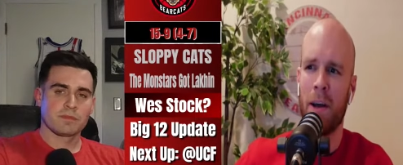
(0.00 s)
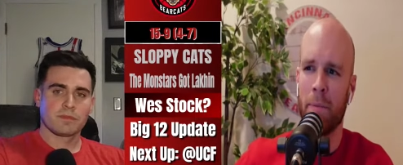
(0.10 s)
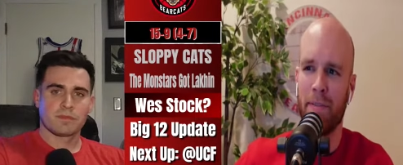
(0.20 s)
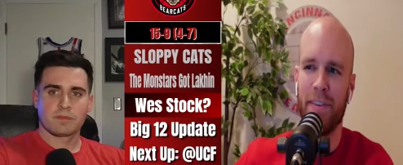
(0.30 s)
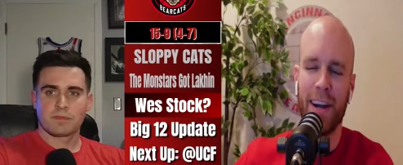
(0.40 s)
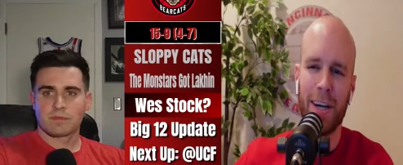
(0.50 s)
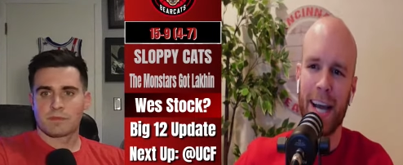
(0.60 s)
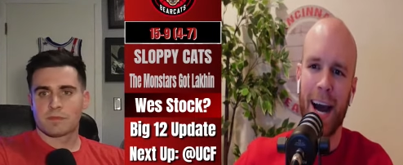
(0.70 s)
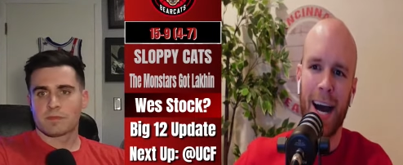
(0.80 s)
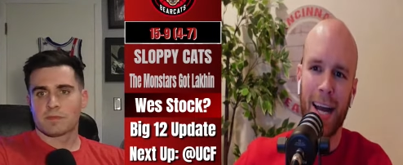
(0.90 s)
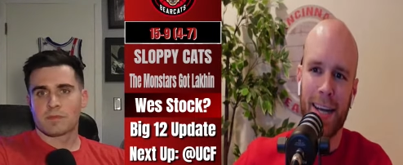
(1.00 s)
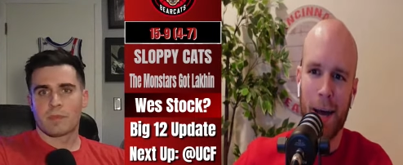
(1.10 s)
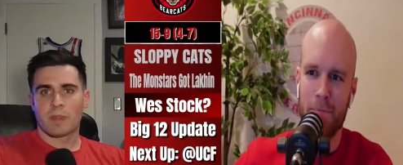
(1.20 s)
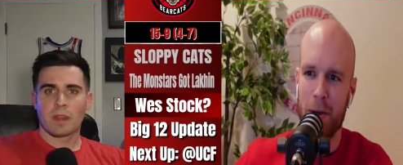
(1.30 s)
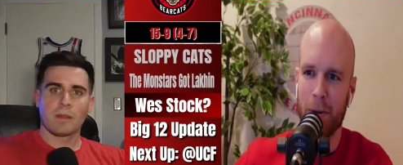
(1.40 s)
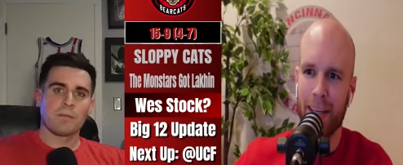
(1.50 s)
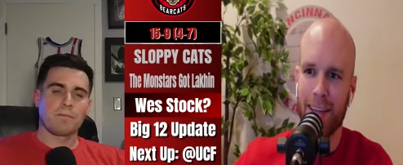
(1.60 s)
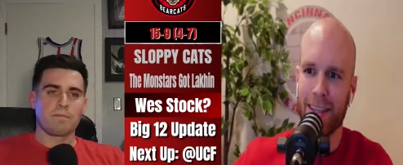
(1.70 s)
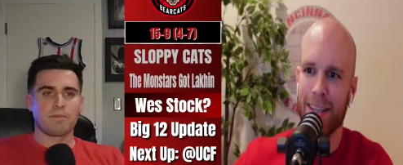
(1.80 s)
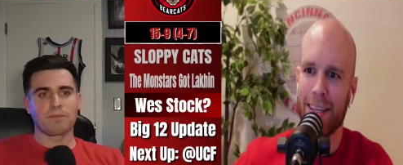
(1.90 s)
Speaker 1: But very odd not be able to get
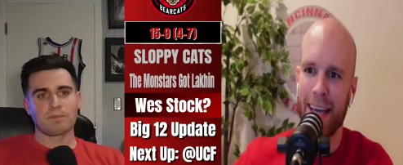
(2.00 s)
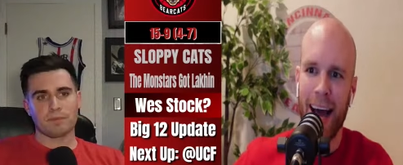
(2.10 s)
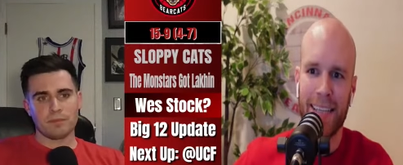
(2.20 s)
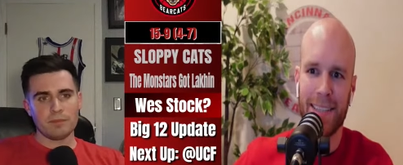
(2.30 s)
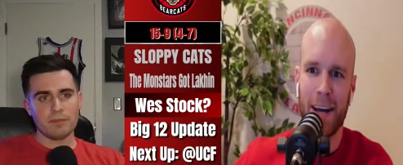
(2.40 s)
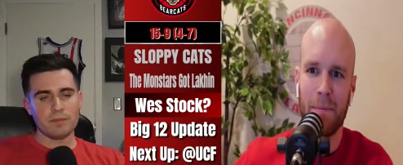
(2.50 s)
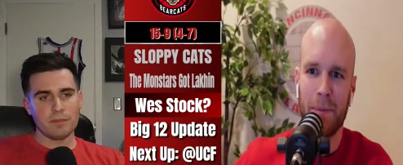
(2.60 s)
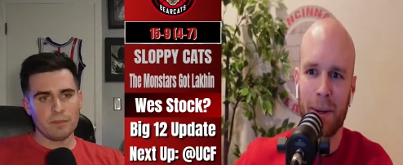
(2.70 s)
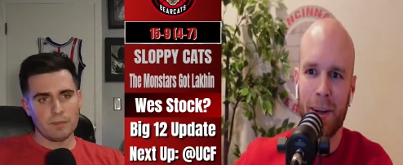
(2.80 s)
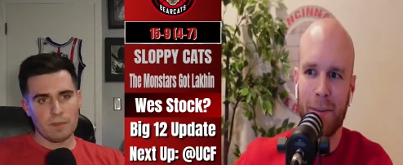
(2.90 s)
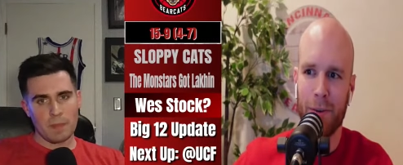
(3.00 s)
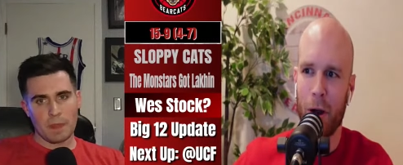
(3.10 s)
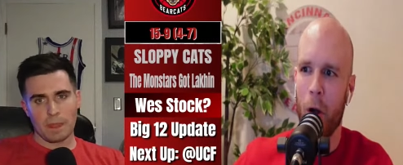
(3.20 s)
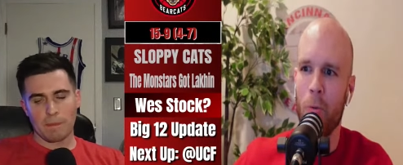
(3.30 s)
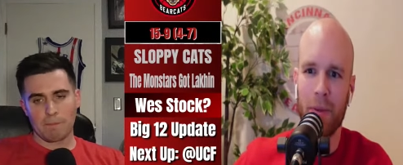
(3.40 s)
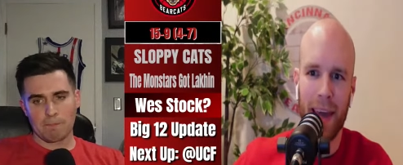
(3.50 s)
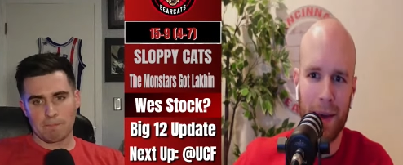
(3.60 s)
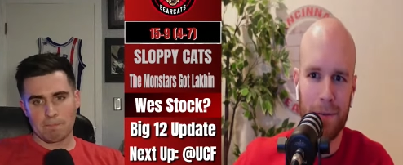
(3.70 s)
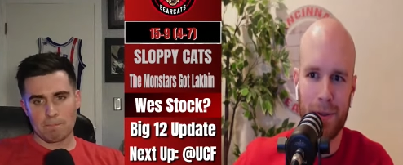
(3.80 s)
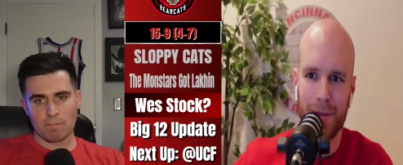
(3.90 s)
the guys up for home
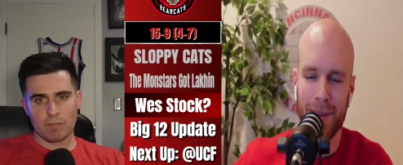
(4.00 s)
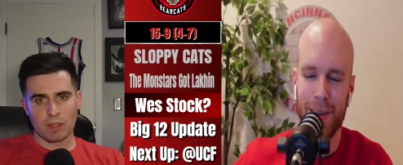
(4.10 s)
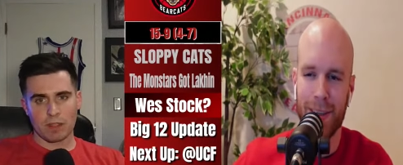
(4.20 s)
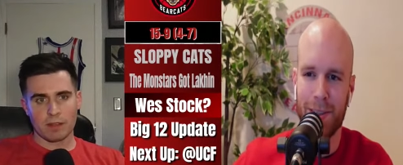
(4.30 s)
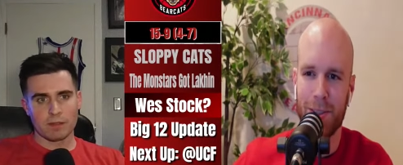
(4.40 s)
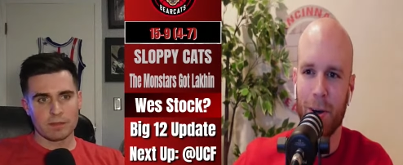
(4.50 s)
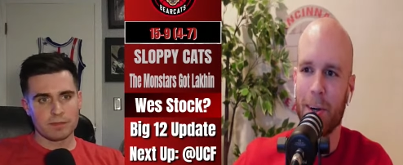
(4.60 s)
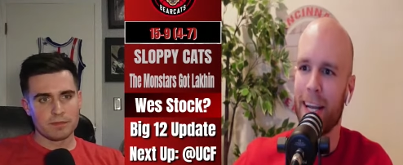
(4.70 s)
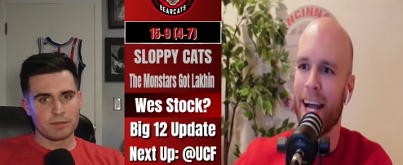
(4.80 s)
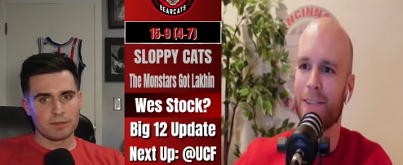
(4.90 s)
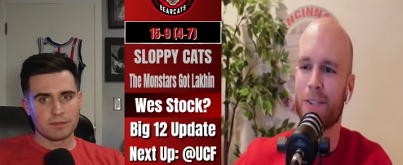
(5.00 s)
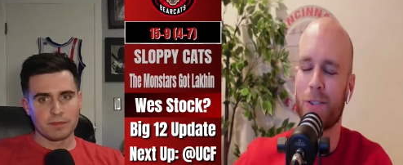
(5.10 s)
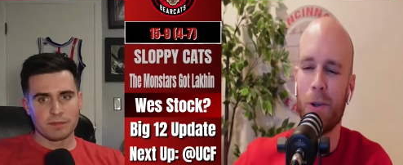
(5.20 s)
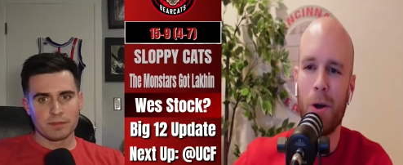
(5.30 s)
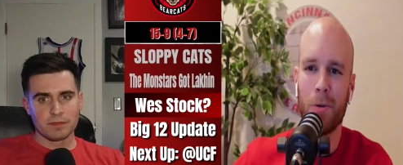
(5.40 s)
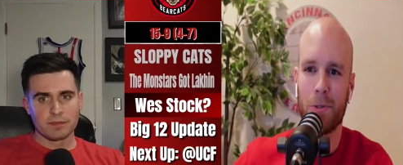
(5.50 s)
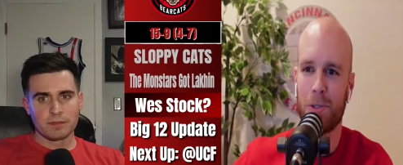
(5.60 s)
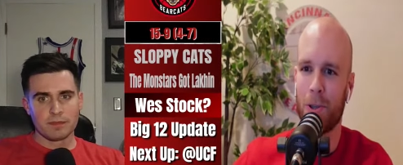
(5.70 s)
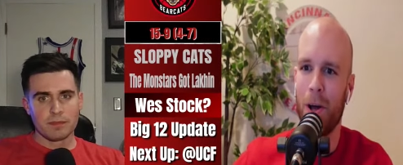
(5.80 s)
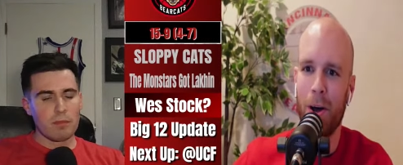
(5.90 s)
games and starting out so
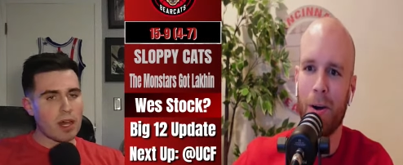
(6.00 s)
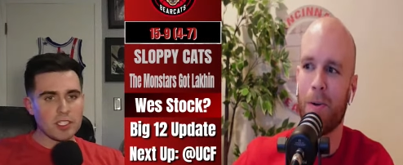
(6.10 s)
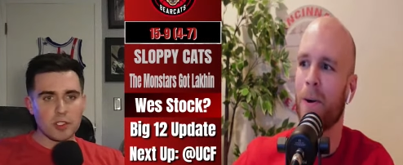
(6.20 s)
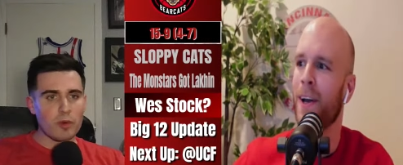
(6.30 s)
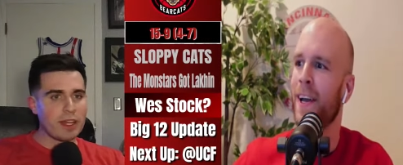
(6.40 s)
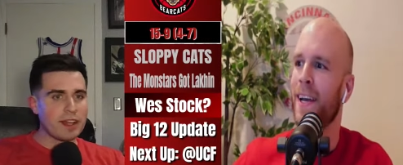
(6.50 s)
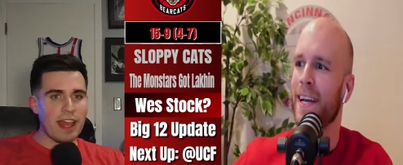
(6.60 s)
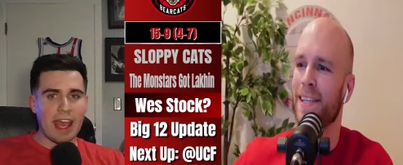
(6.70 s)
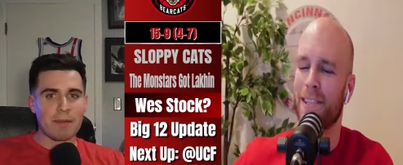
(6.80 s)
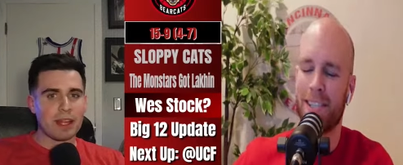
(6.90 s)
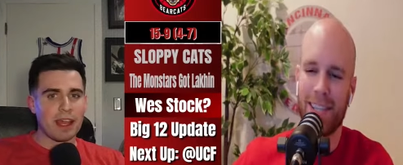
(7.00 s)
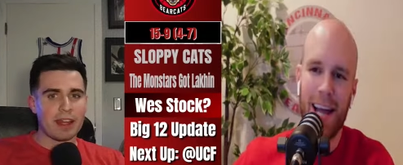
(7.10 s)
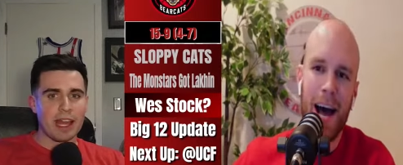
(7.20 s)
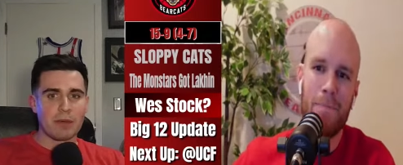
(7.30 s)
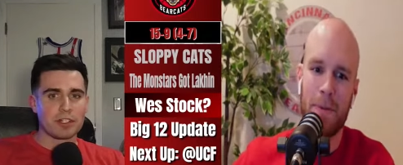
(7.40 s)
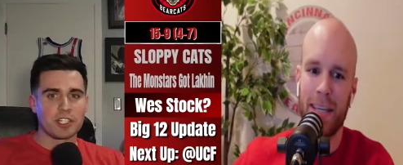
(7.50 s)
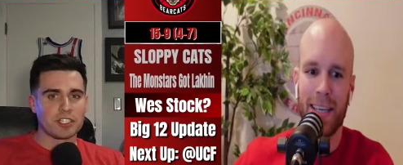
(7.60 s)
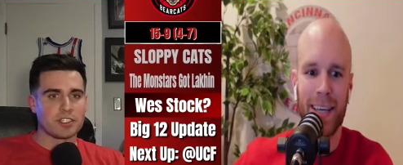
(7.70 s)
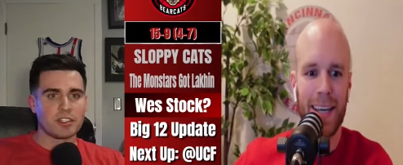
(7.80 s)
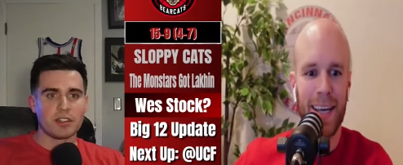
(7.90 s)
slow.
Speaker 2: Must-win game, and they were
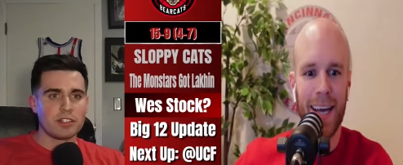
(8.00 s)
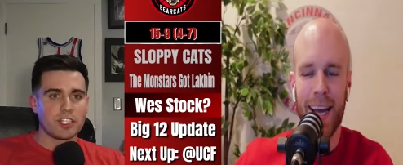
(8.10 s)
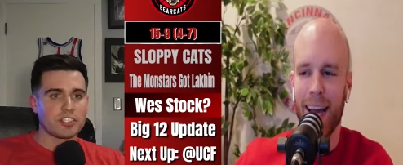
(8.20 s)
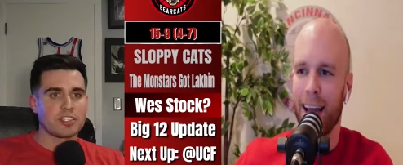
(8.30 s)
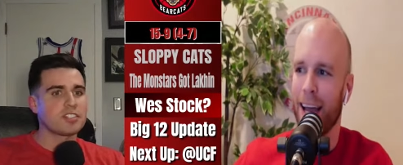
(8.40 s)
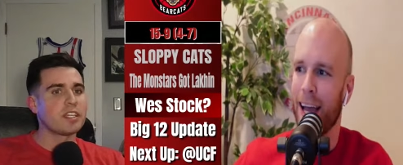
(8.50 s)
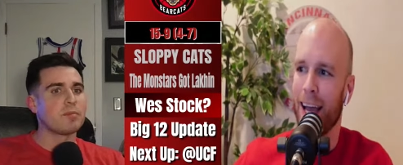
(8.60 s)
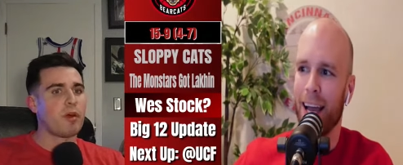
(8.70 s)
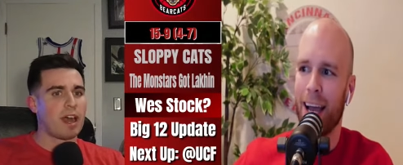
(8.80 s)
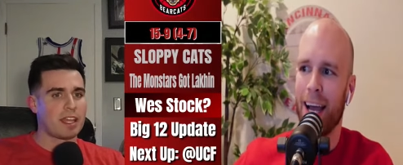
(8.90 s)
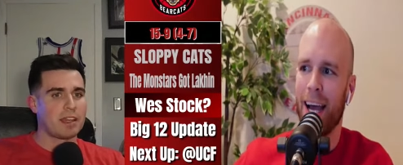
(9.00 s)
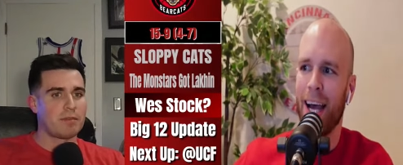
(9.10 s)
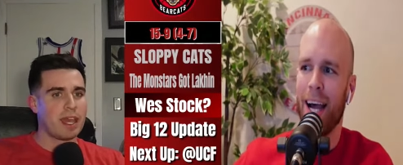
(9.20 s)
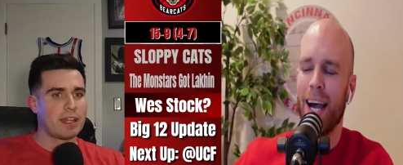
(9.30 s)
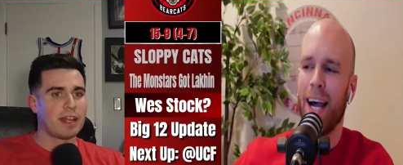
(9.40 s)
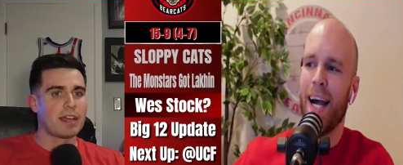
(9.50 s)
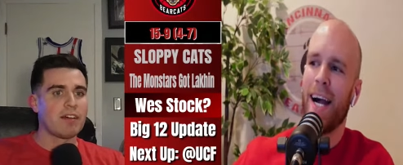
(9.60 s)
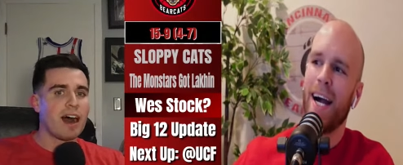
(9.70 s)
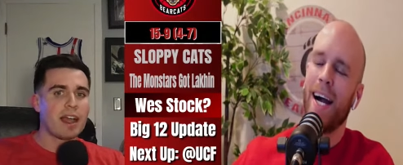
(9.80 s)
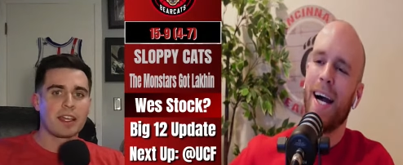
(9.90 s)
just sleepwalking, man.
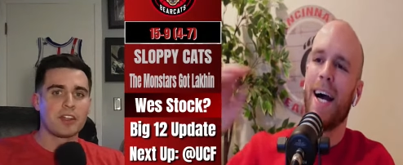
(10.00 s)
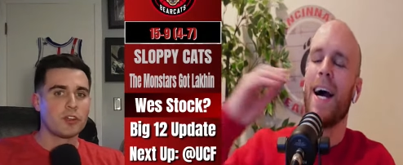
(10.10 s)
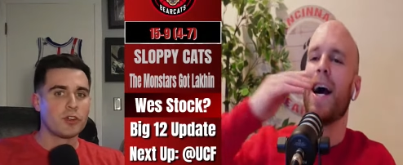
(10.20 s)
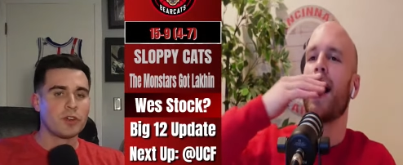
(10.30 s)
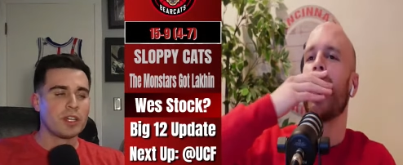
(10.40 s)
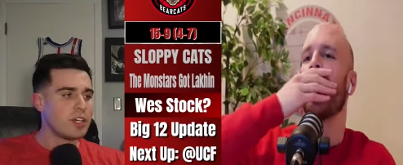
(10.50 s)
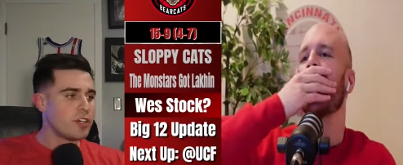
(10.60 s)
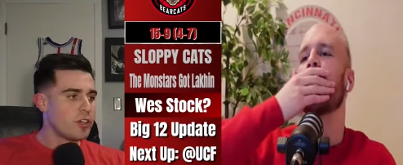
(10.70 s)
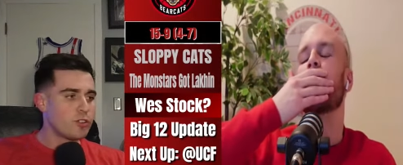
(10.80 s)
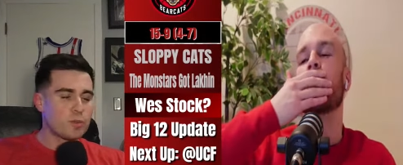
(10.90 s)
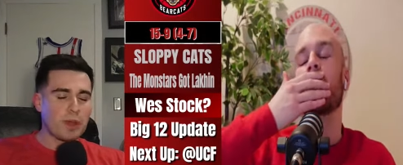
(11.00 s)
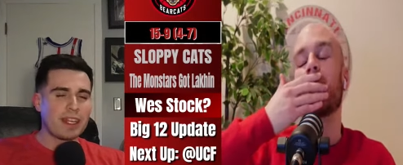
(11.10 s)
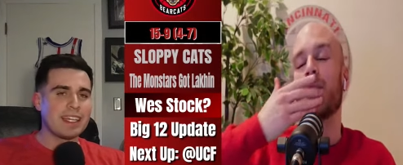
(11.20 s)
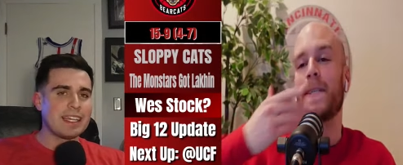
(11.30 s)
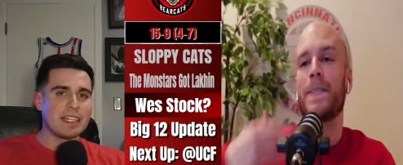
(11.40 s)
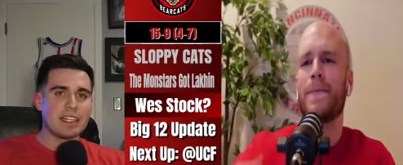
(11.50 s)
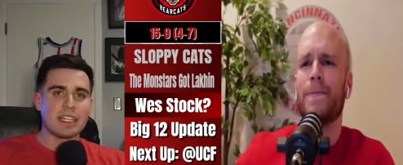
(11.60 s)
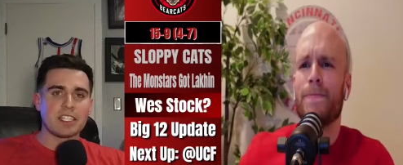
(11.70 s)
Like Lakhin, who's been the